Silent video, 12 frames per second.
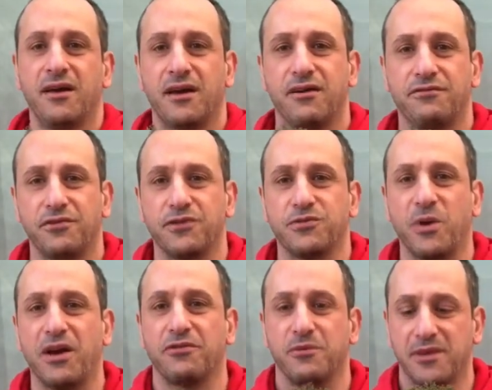It flows away
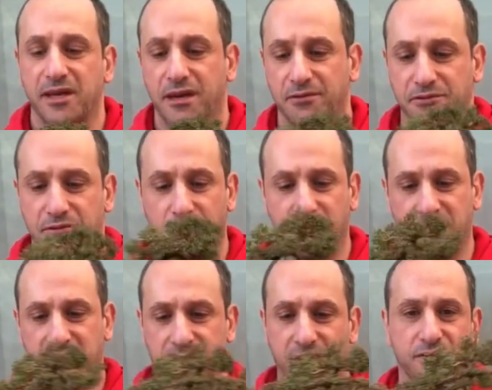from you and then comes forward,
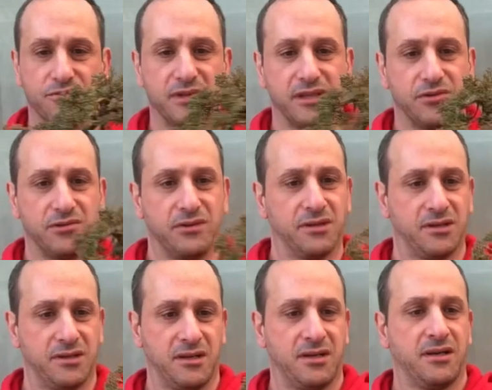so it's really good.
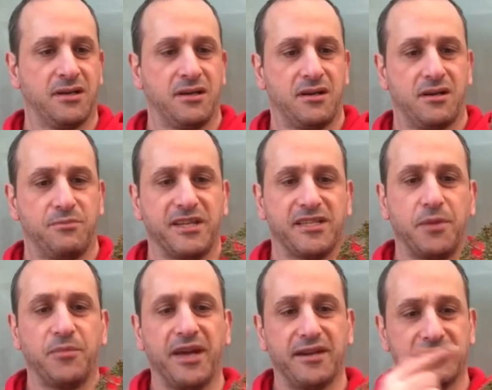I'm much
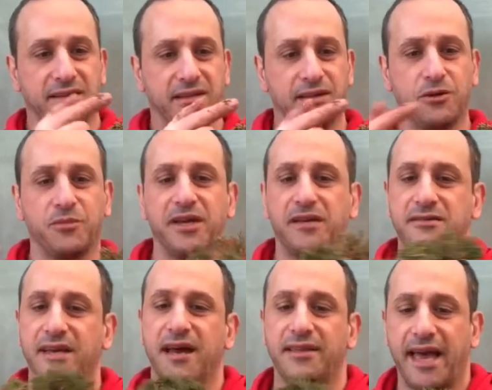happier, and it's a little bit, see
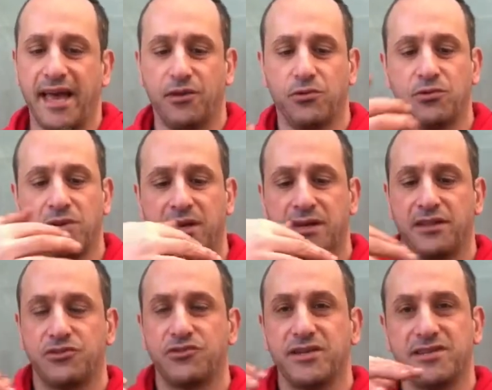how the angle, the
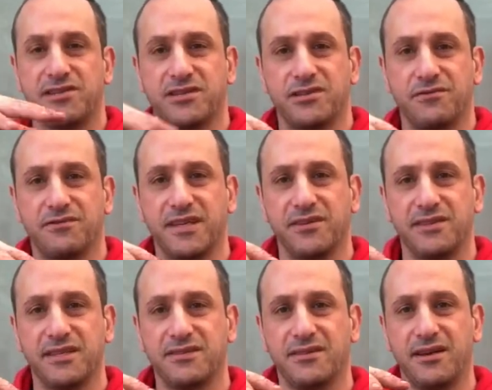tree's just offset on this
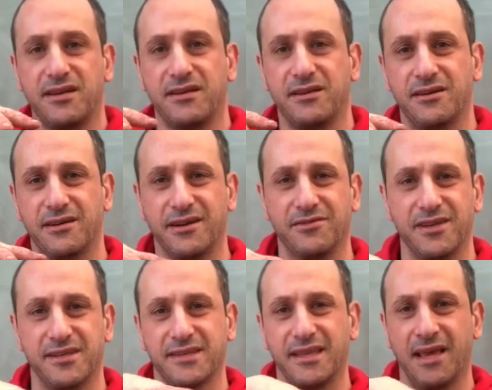side? I don't know if you can
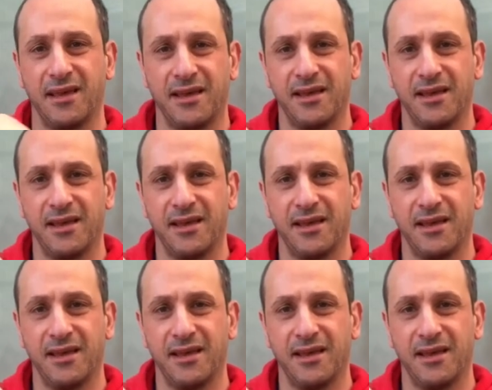see that.